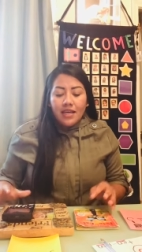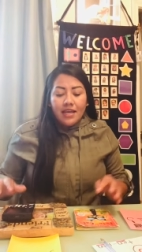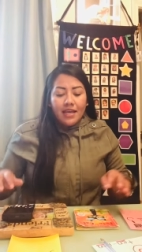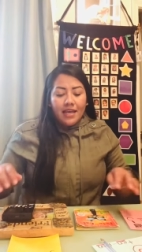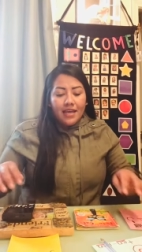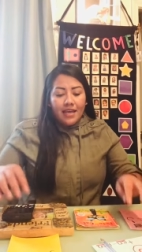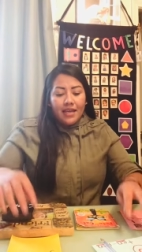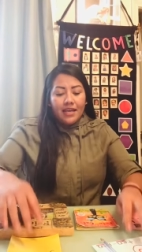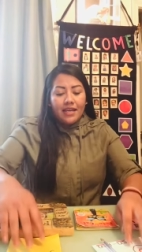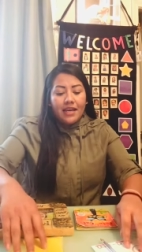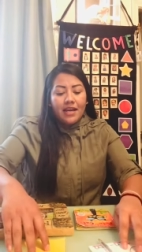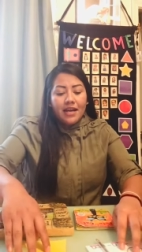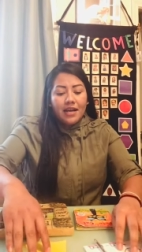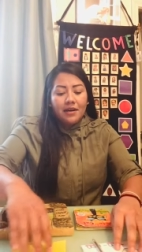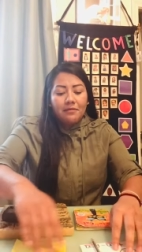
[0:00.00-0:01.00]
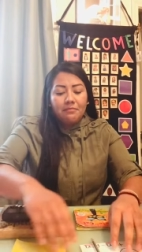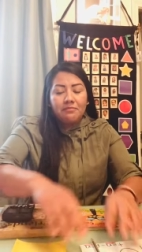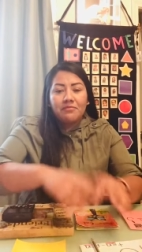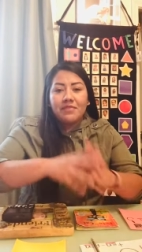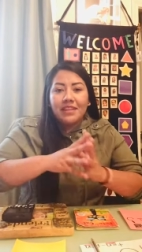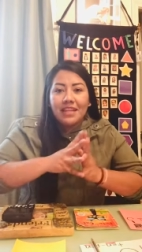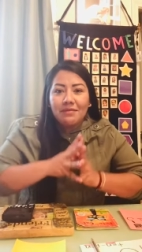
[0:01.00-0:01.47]
and um,
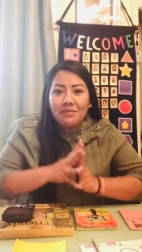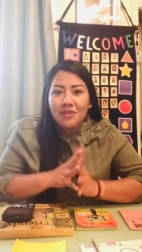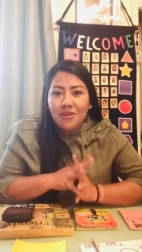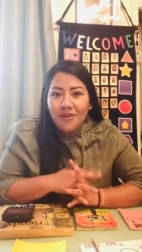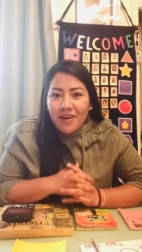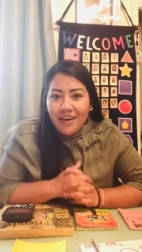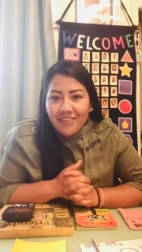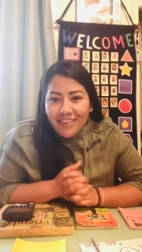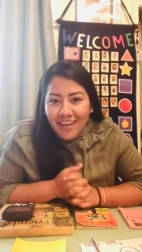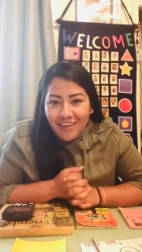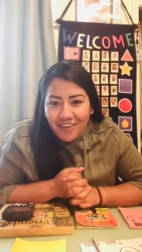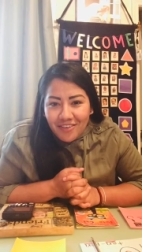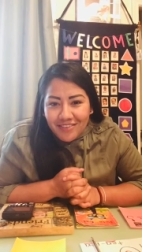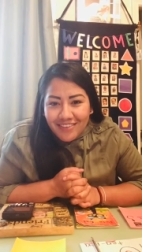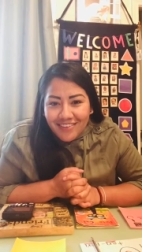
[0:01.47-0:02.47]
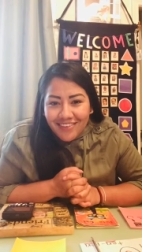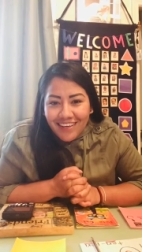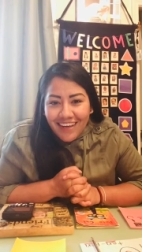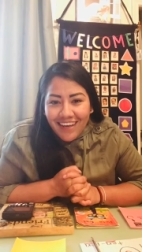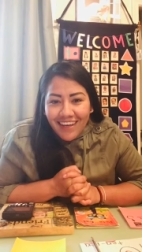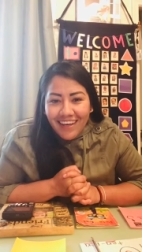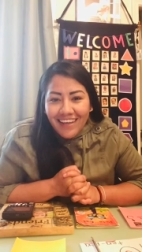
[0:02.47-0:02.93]
let me know how that goes
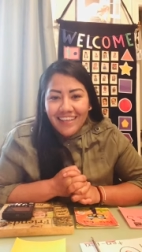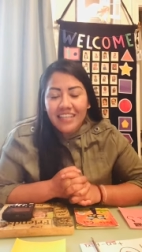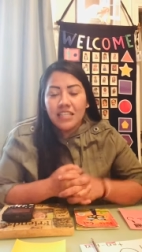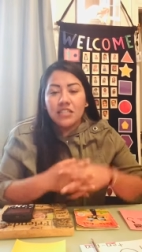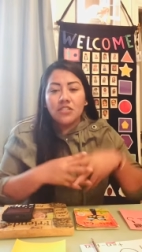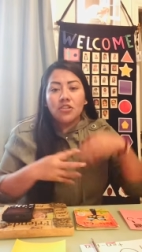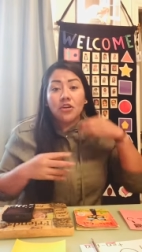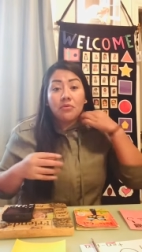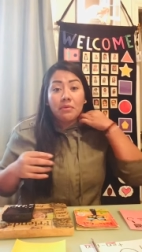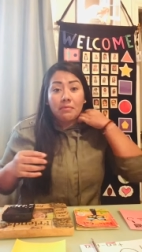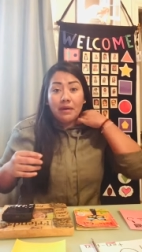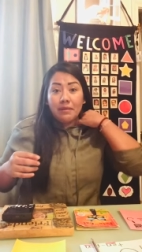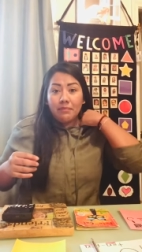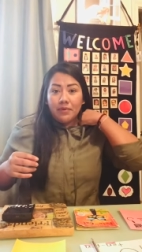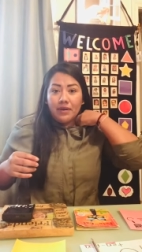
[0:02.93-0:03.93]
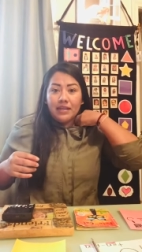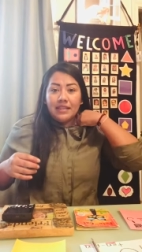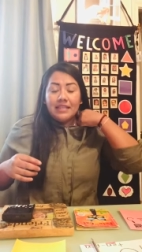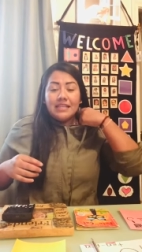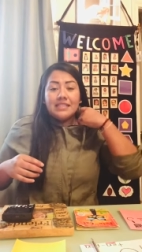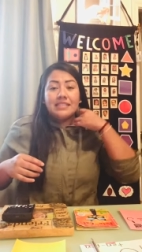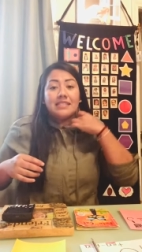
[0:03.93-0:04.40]
okay so remember
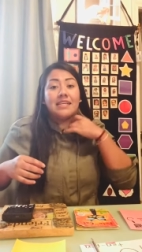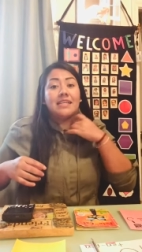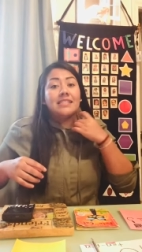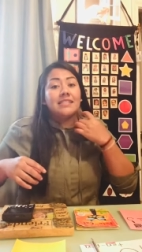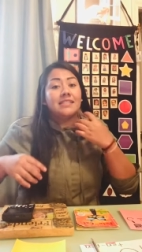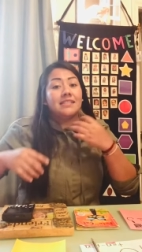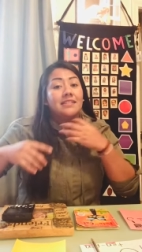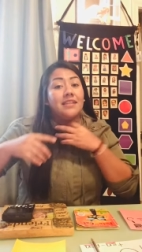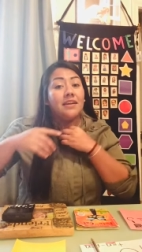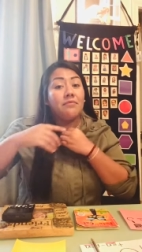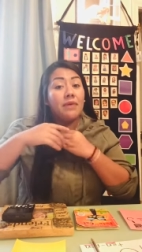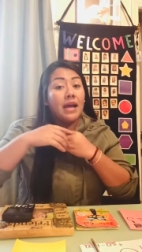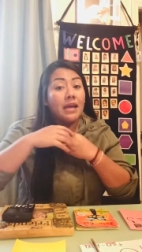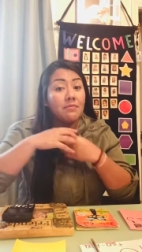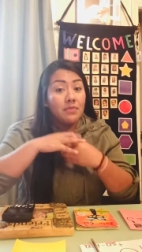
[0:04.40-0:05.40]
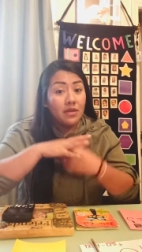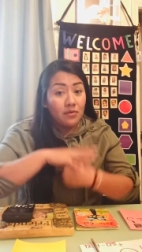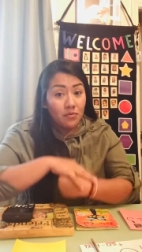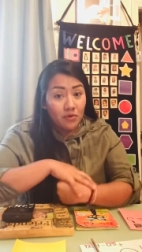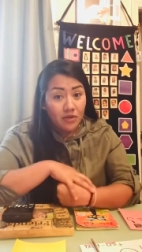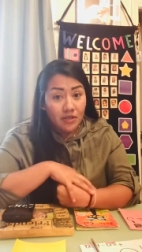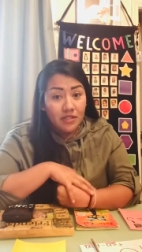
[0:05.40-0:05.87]
this this the
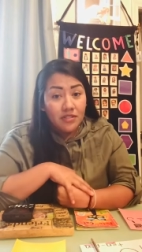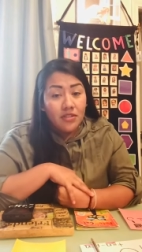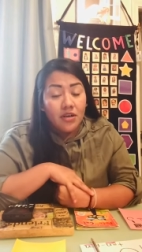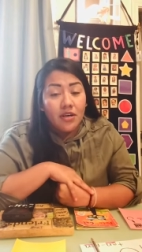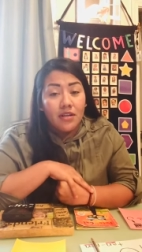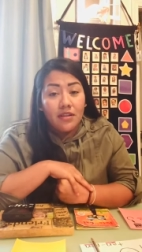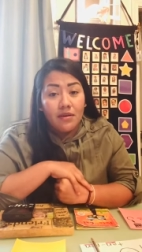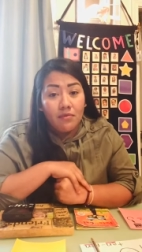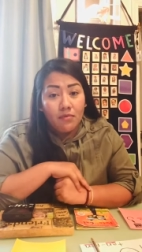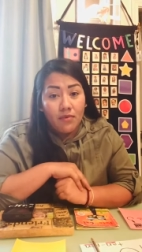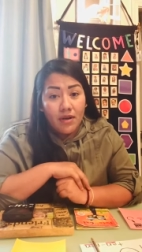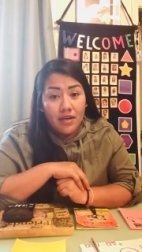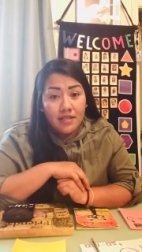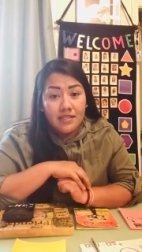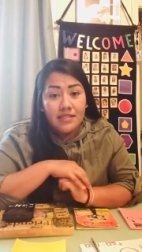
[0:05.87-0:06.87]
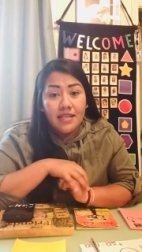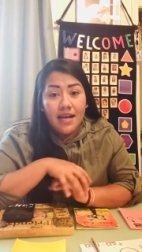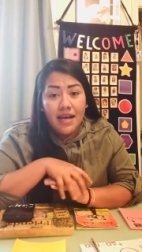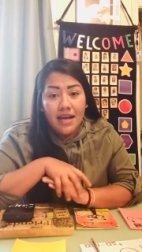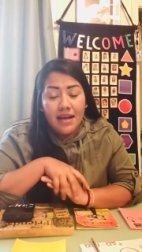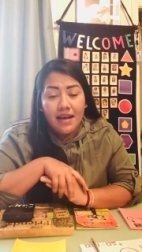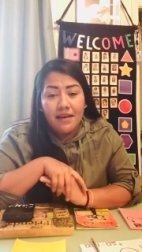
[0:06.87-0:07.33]
rhyming words are the ones that
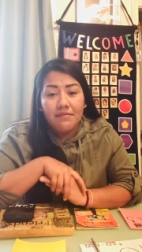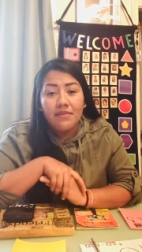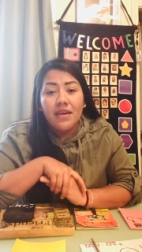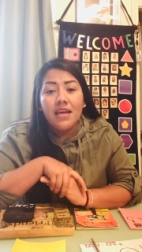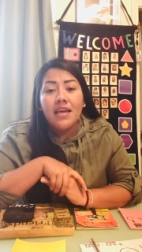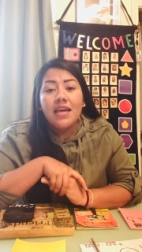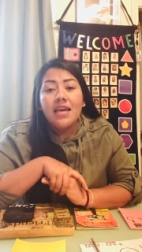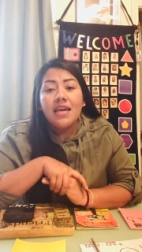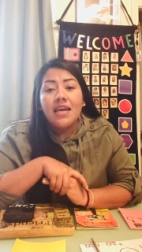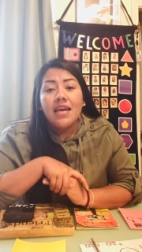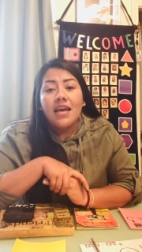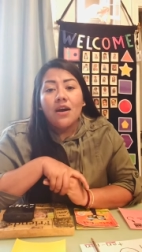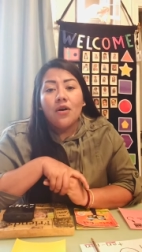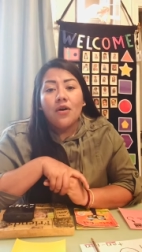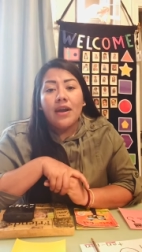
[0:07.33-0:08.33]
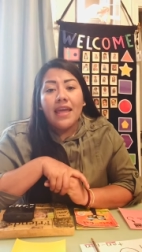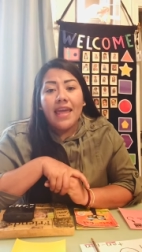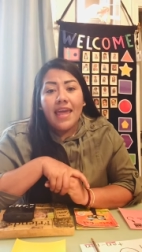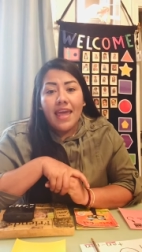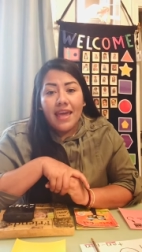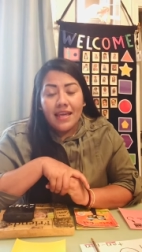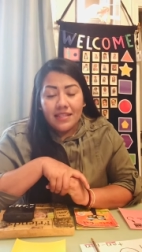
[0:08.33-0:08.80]
have or
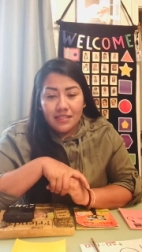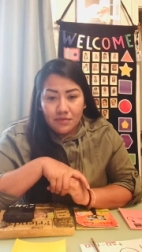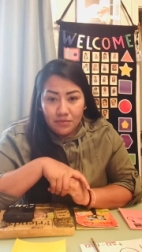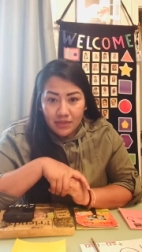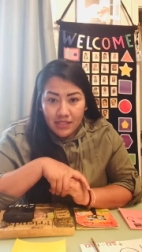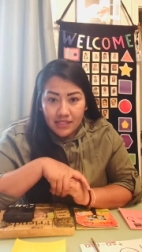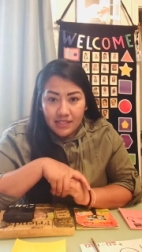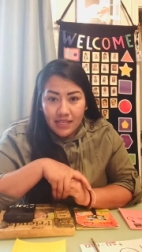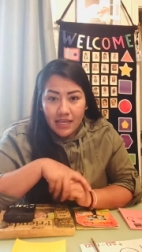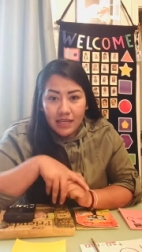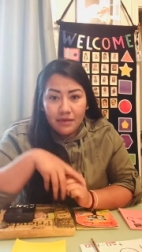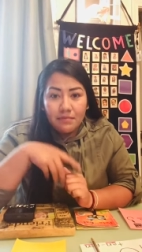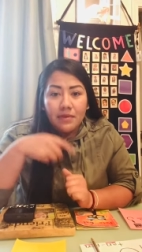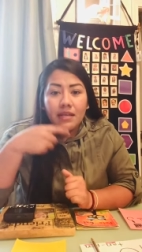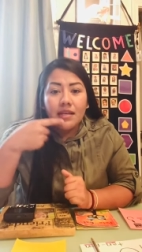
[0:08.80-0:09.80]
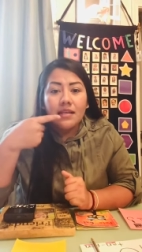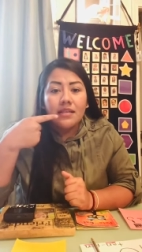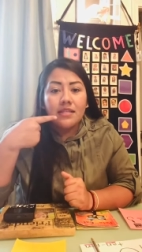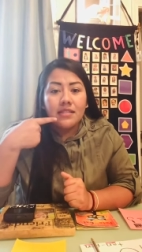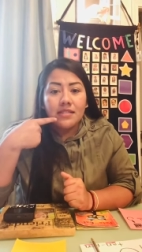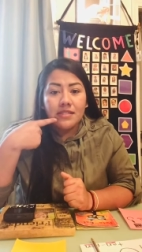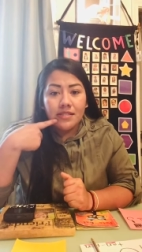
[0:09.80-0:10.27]
ends with the same
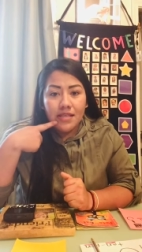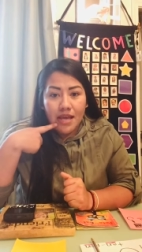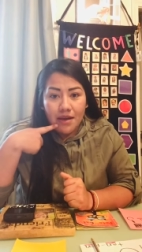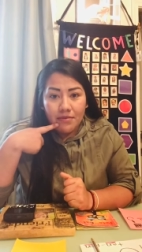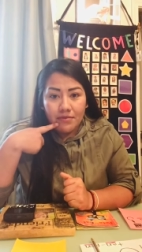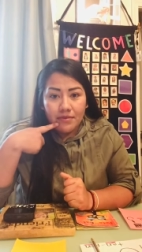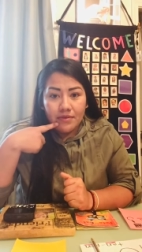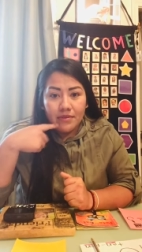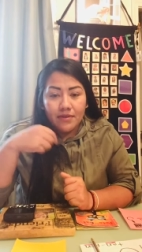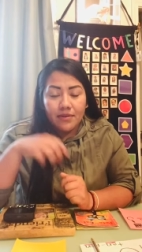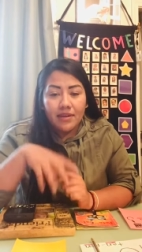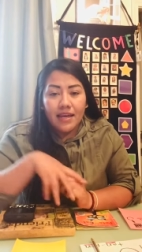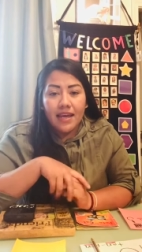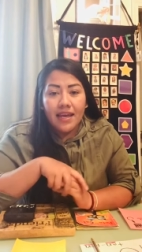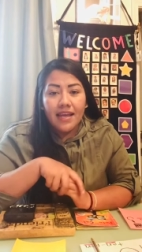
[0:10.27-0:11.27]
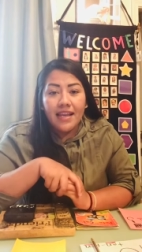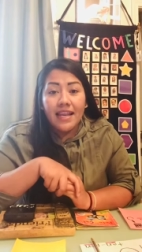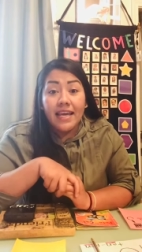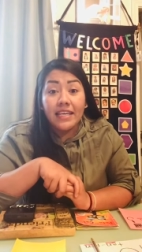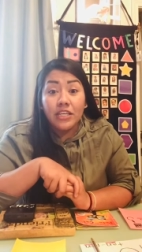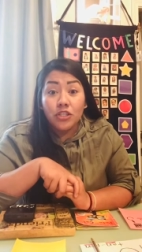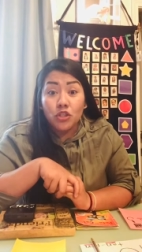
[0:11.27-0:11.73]
sound, okay?
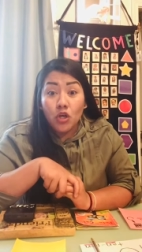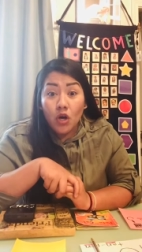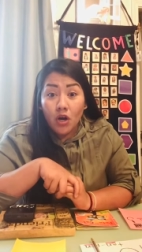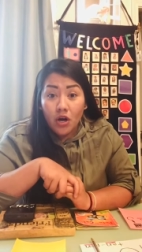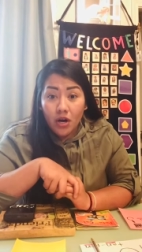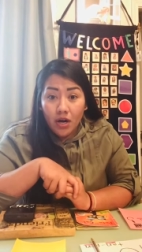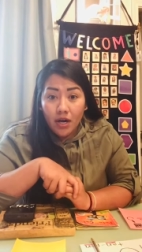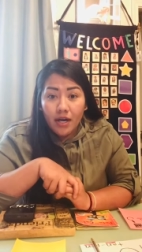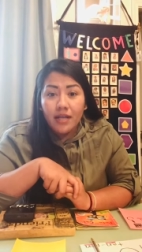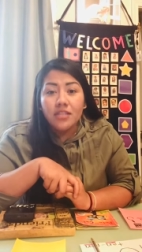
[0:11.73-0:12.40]
Like guitar,